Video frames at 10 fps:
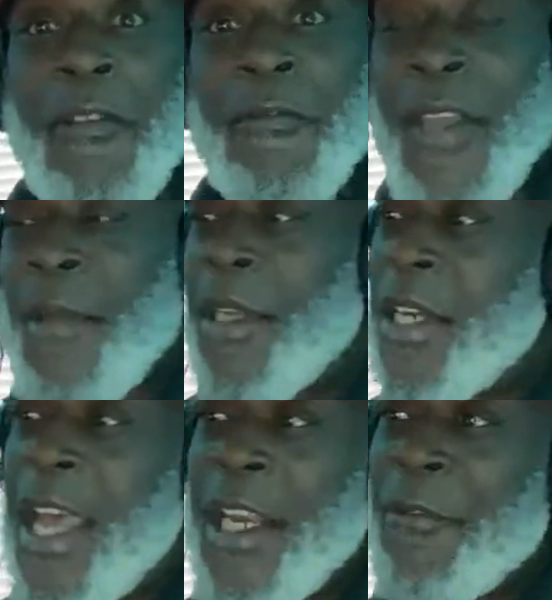Family, not
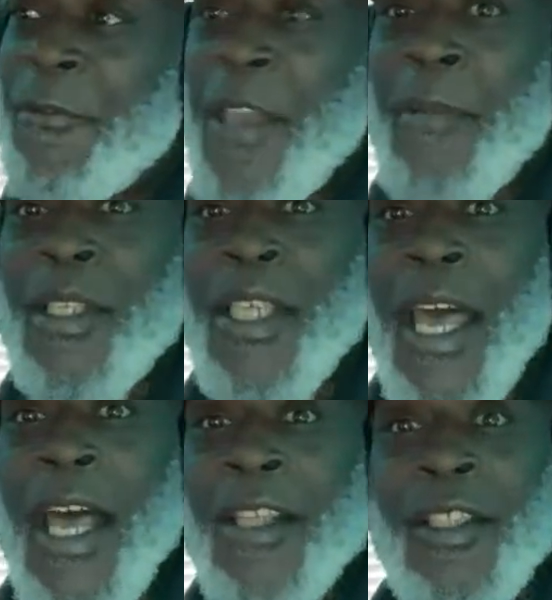even family
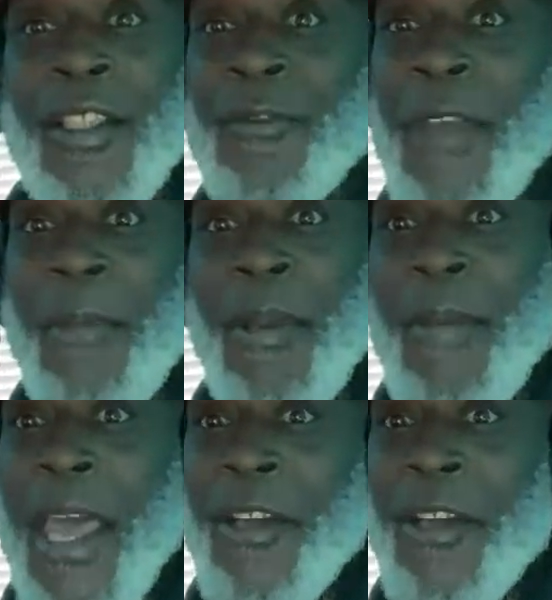ties. It's just family matters.